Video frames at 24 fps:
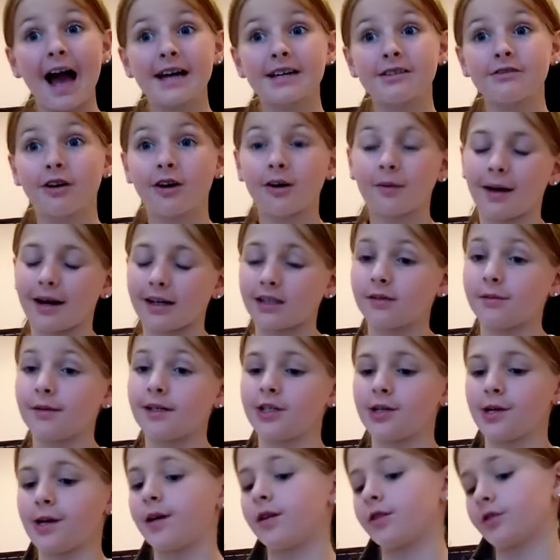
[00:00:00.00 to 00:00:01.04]
guys, welcome back to my
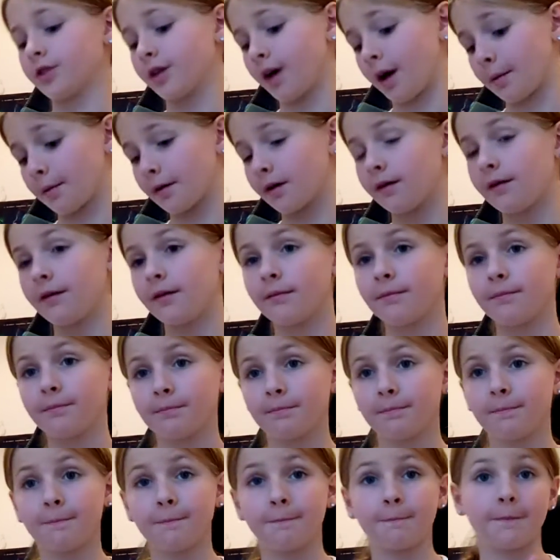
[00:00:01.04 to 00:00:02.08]
channel. So I'm gonna
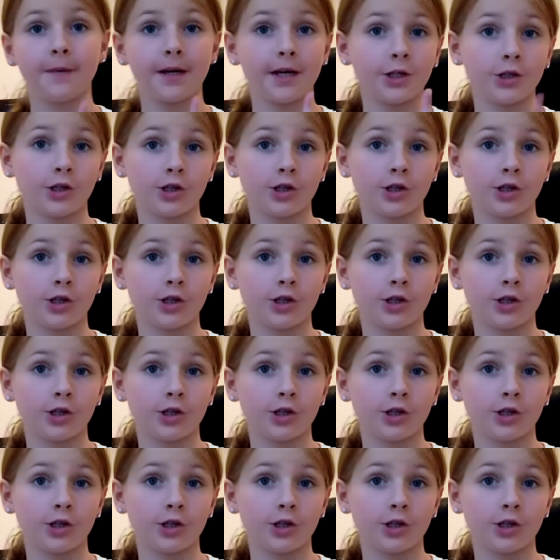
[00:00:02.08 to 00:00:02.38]
be